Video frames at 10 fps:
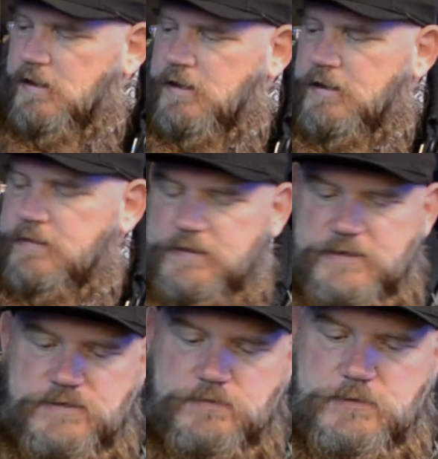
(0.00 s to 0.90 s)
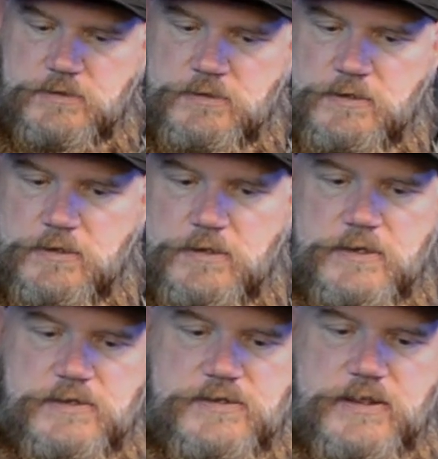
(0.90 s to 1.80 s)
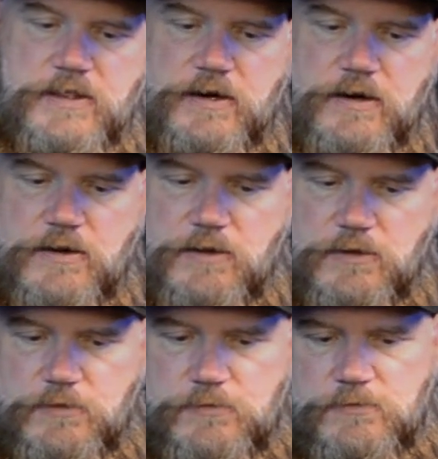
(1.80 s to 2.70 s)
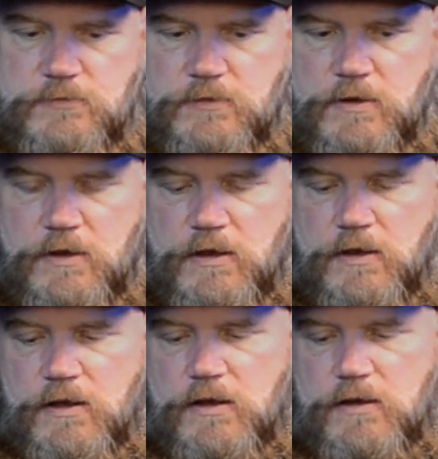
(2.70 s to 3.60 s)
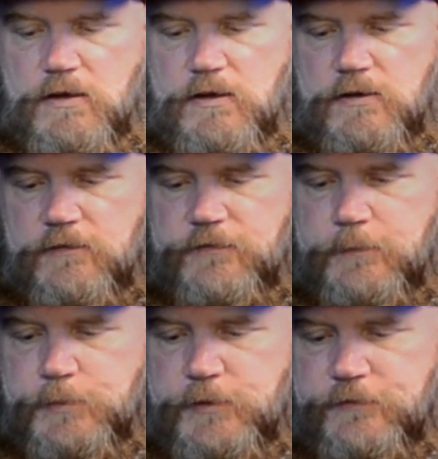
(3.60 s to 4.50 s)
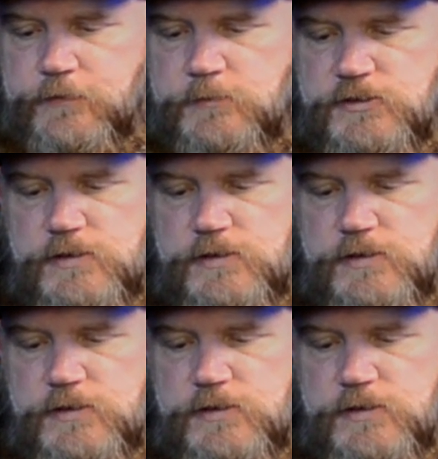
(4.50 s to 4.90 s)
And this one is their clone of Parfums de